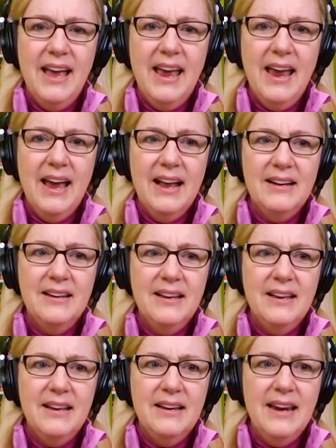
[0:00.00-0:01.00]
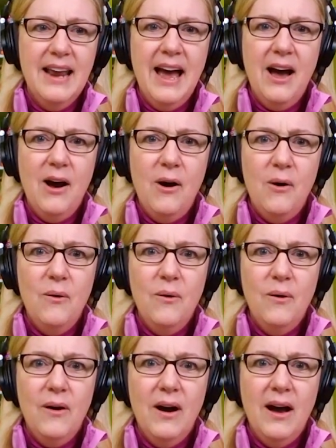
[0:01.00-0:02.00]
and now
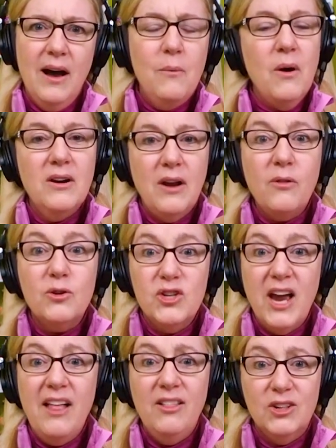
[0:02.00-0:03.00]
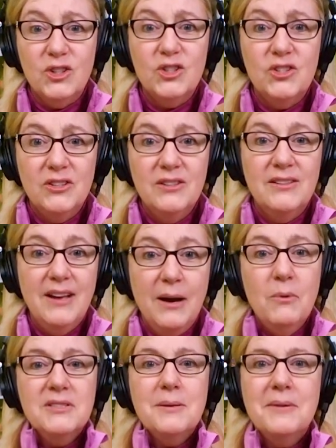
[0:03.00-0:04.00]
I want another challenge. I
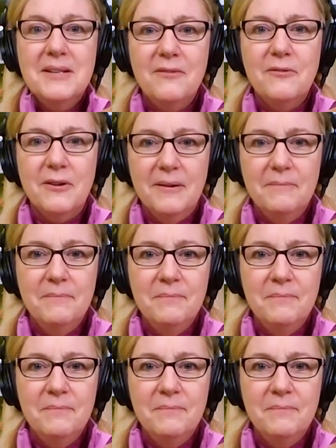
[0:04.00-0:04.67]
want something different.